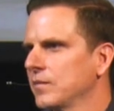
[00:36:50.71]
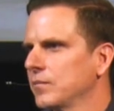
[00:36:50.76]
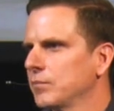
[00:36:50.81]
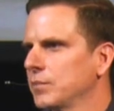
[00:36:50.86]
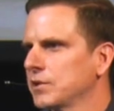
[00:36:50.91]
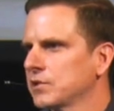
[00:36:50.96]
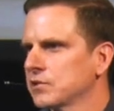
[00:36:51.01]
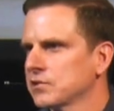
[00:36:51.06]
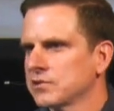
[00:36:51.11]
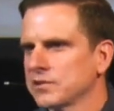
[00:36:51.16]

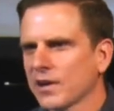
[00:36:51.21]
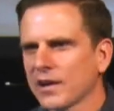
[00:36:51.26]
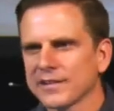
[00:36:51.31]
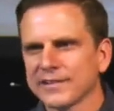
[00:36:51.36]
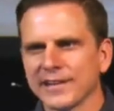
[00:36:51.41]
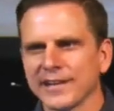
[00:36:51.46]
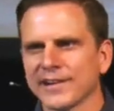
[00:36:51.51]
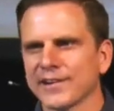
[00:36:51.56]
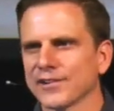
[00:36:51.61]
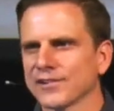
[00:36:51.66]
but just not
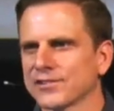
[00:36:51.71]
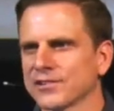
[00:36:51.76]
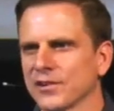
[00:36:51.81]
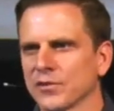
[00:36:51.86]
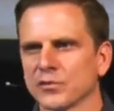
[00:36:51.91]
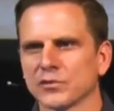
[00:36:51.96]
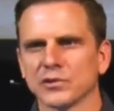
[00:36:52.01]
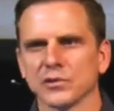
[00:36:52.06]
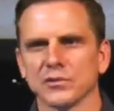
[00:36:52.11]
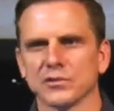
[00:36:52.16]
take
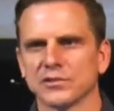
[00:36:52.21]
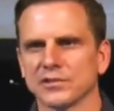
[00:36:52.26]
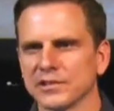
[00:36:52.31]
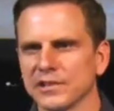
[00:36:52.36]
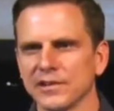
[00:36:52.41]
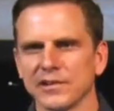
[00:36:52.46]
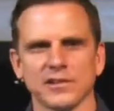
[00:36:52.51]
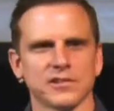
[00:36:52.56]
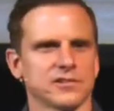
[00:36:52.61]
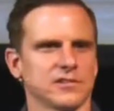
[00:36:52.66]
ourselves so
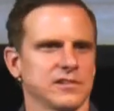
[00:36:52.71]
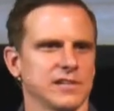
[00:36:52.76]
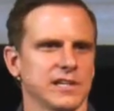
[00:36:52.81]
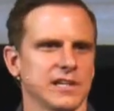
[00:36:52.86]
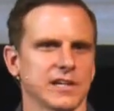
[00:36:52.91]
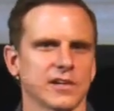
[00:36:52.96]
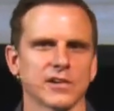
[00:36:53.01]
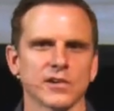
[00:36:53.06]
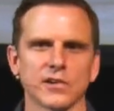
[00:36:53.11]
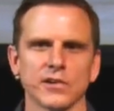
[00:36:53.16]
seriously and
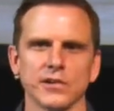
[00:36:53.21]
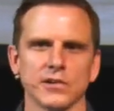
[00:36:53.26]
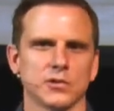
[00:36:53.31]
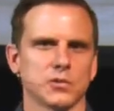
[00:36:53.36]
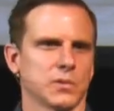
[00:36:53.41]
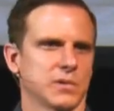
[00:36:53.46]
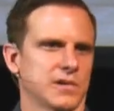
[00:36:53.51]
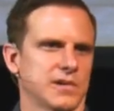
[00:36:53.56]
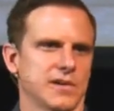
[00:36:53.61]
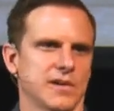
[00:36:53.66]
encourage
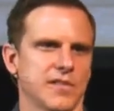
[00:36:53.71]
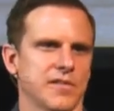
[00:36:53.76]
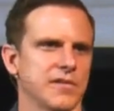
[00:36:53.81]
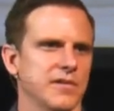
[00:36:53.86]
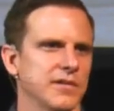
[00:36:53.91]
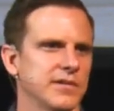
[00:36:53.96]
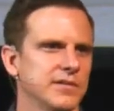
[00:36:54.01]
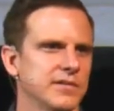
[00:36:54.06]
one another